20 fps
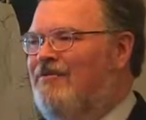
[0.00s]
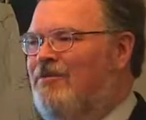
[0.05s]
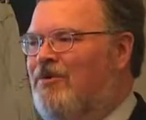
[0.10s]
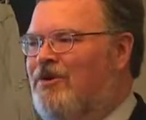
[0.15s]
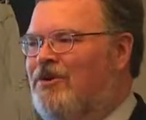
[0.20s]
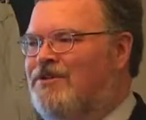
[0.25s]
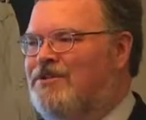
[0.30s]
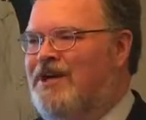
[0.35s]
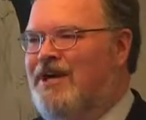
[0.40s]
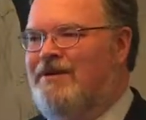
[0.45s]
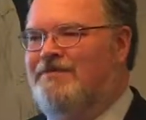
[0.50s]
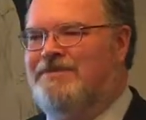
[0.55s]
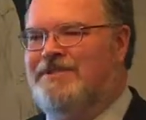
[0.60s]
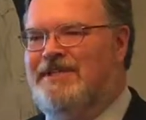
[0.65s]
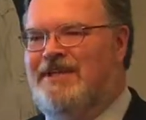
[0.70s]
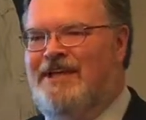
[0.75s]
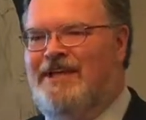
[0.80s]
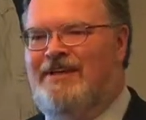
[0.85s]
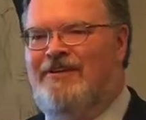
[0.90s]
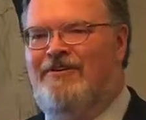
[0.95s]
the workshops
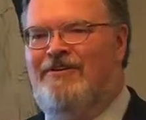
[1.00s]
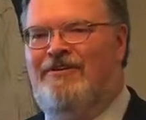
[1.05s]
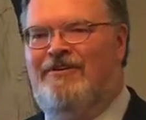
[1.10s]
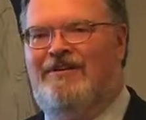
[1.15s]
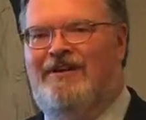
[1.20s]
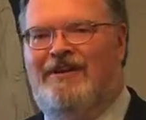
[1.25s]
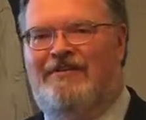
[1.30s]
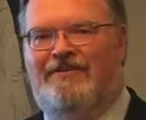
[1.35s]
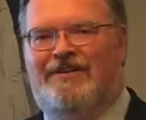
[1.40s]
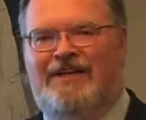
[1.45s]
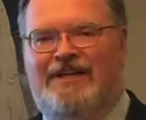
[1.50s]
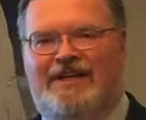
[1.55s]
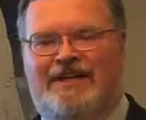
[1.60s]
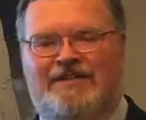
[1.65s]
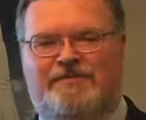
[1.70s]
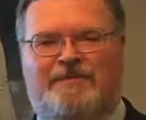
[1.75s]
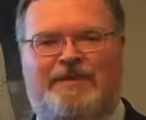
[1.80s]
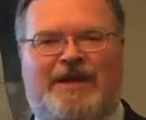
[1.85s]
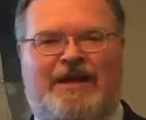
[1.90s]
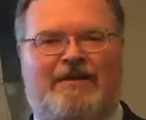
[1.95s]
later and everything else.
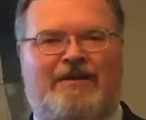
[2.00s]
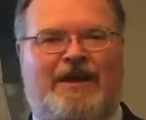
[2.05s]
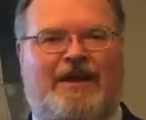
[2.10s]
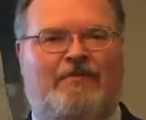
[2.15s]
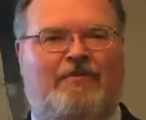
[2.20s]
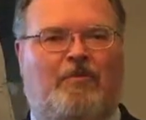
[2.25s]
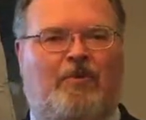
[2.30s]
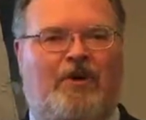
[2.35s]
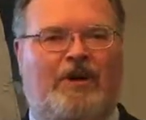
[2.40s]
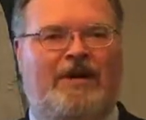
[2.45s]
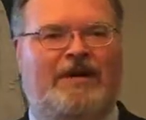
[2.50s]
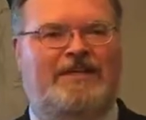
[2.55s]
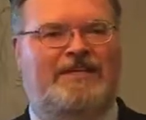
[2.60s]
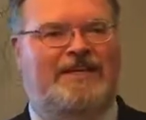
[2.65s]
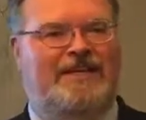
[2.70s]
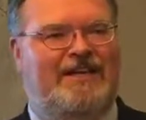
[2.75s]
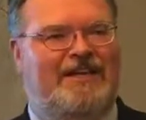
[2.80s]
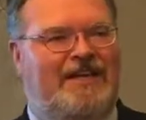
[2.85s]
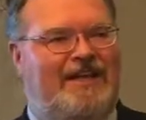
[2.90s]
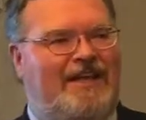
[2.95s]
But I wanted
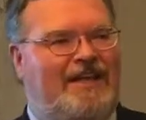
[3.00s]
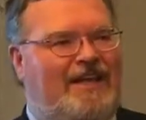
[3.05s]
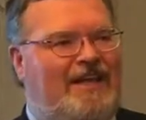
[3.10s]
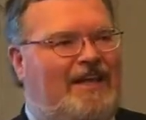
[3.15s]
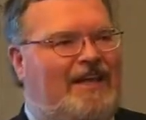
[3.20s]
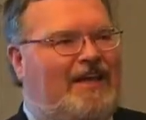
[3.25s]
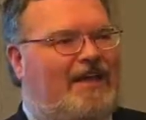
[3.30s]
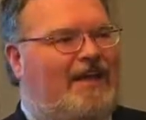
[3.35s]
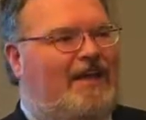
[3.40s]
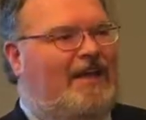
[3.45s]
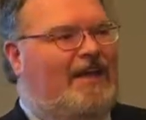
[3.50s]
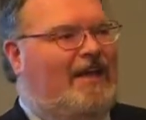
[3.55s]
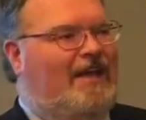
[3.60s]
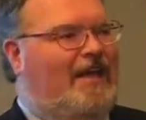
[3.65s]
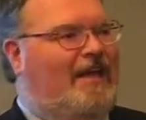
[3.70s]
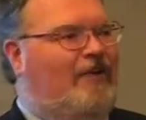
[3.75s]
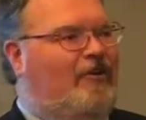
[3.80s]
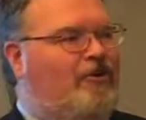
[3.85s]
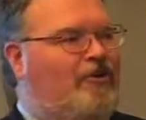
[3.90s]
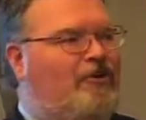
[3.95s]
to
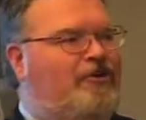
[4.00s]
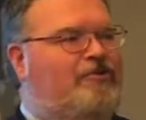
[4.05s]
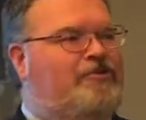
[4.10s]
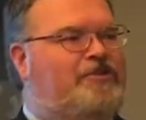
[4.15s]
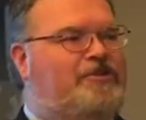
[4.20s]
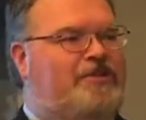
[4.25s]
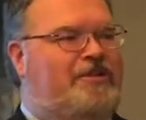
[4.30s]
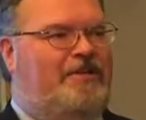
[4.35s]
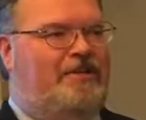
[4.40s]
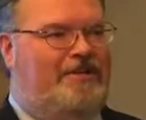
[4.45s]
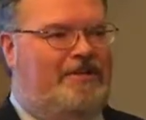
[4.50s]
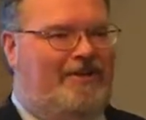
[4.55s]
introduce